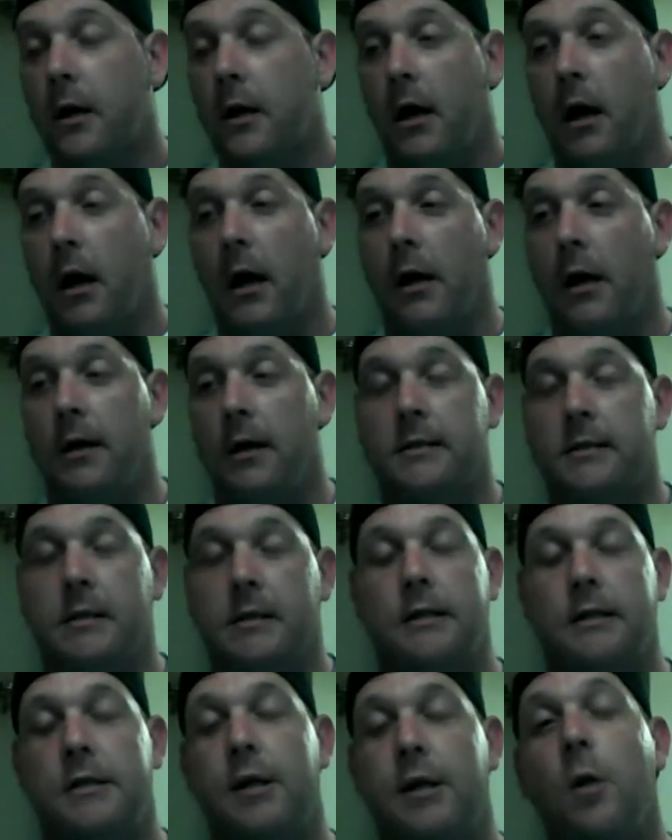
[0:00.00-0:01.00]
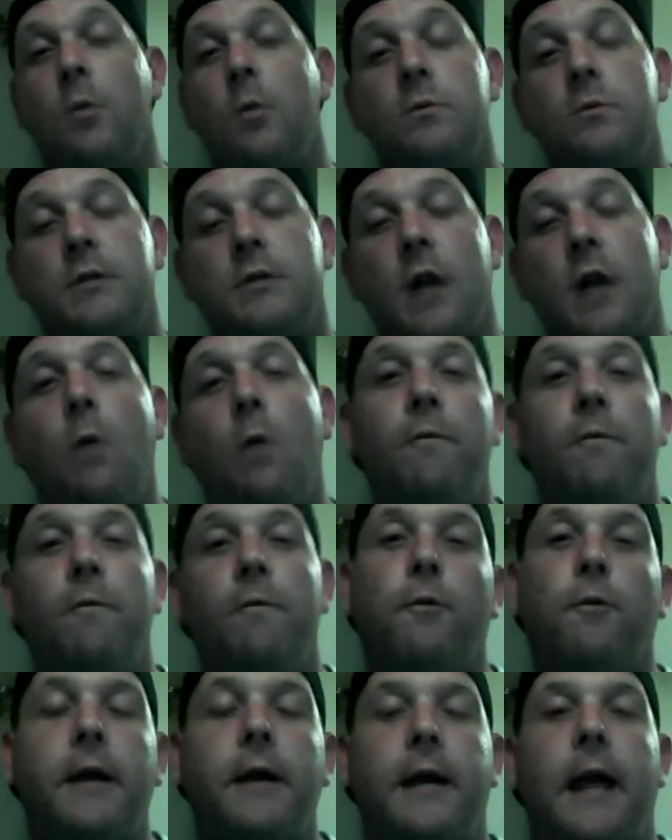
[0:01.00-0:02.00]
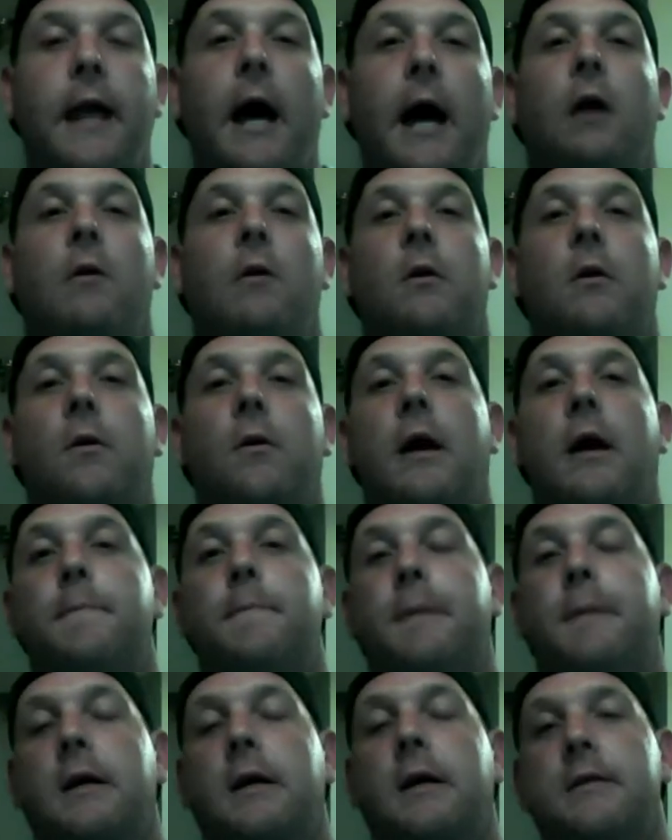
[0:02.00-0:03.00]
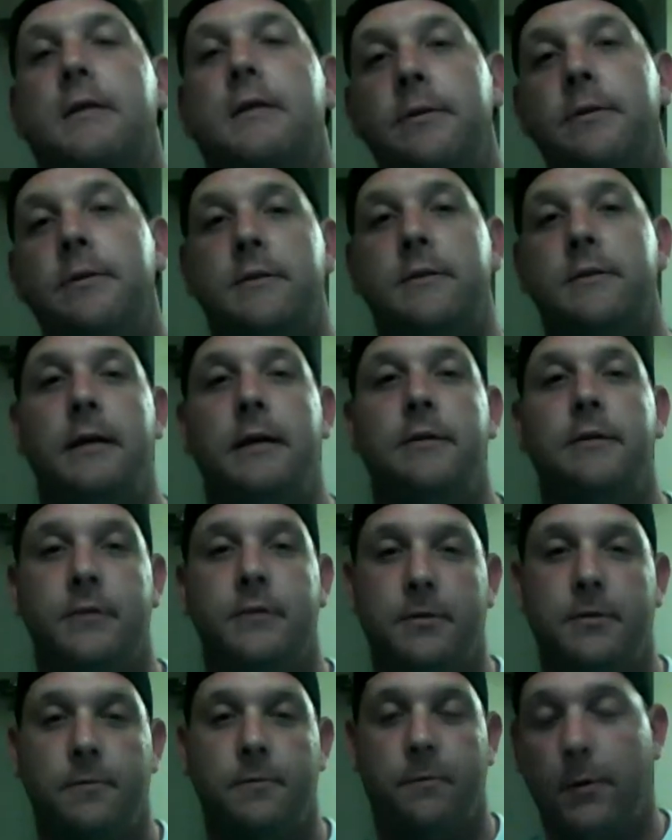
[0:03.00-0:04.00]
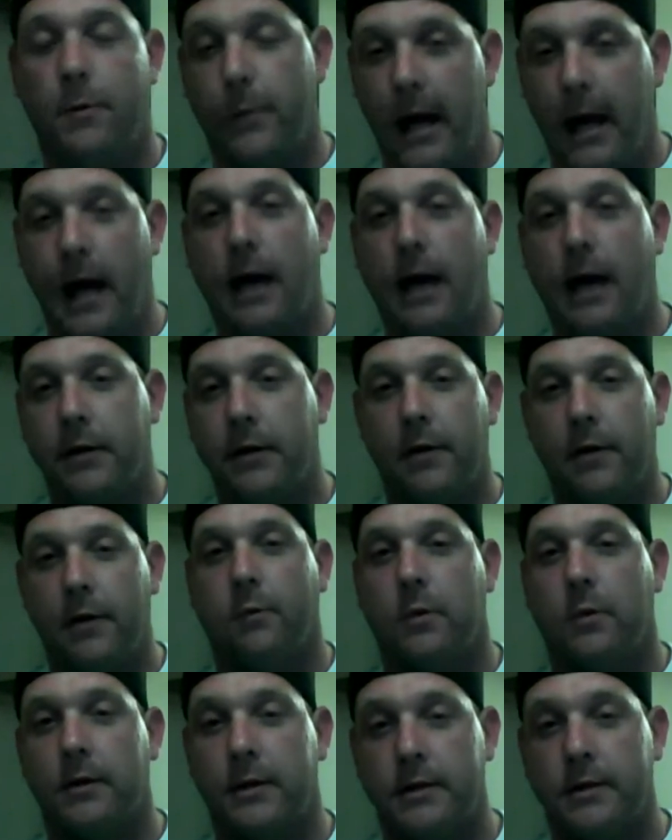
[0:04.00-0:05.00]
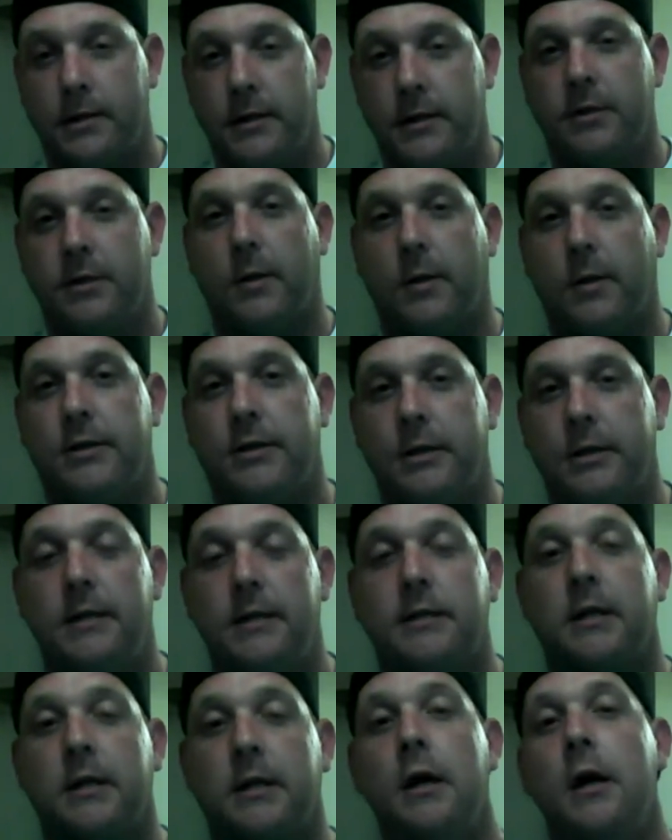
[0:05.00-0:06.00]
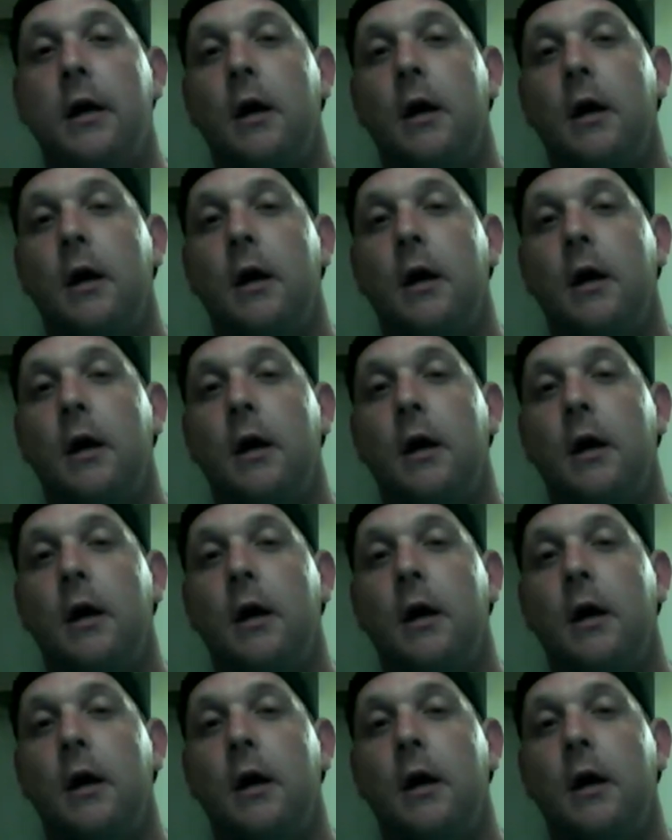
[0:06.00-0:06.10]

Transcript: Don't freak out, okay? Because here's the reality of what this situation is.